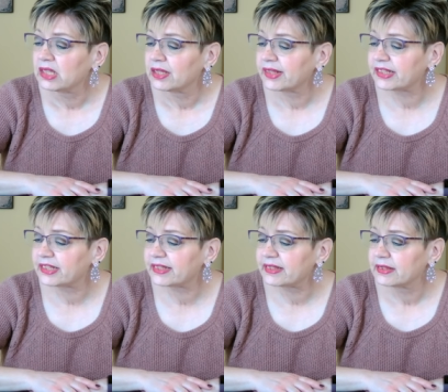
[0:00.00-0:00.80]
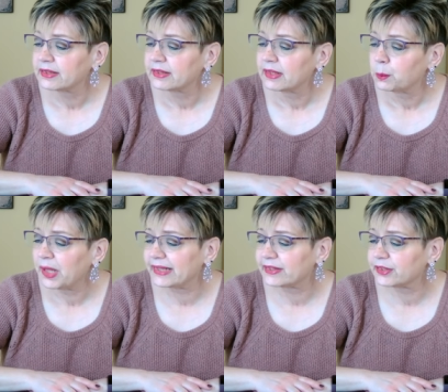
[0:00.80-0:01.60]
This
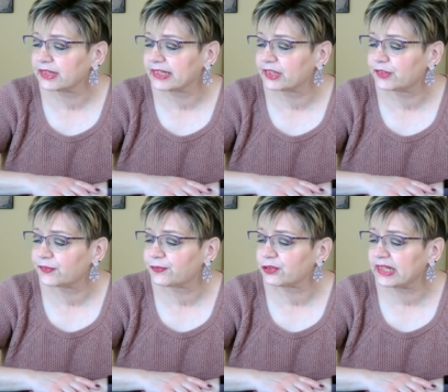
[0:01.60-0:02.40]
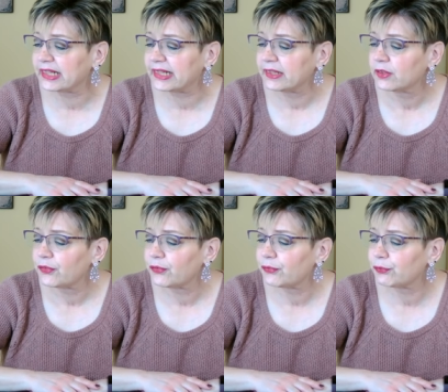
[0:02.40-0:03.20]
pattern is free
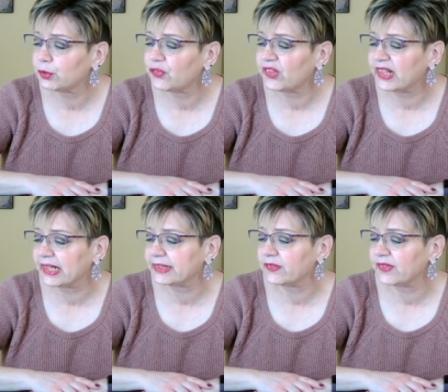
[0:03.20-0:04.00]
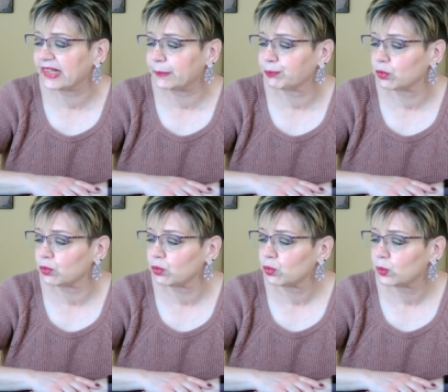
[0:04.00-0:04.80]
through the end of
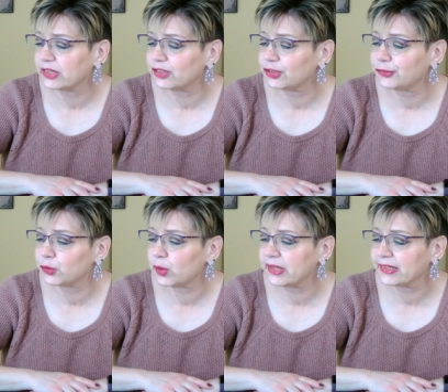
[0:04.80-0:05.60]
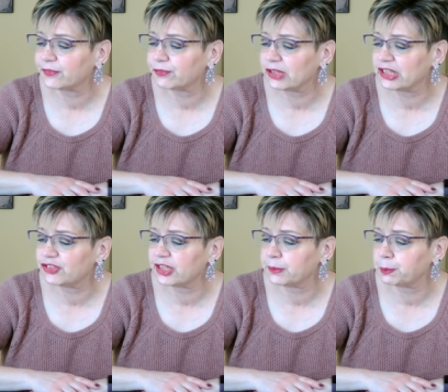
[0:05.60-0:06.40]
April when you join the
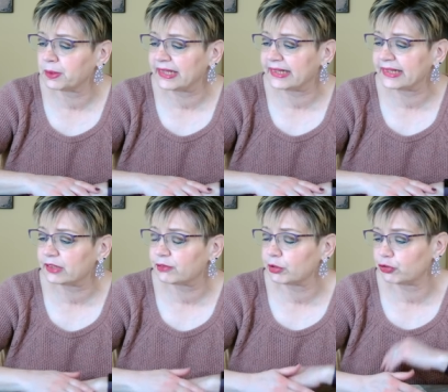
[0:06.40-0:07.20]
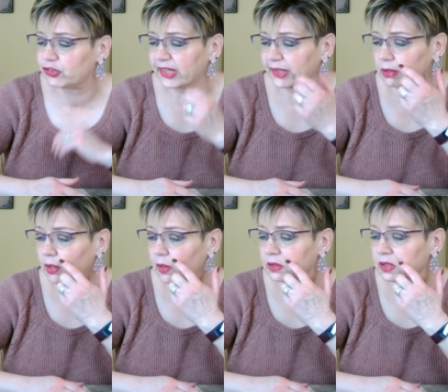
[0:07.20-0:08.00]
Friendship Blanket Crochet
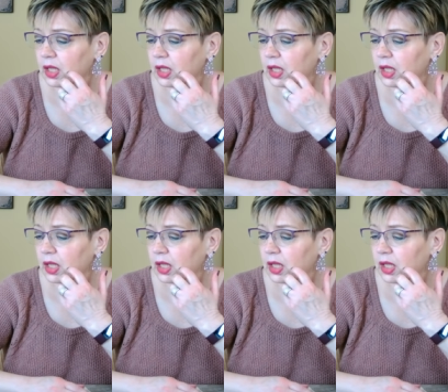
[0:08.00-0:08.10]
Along.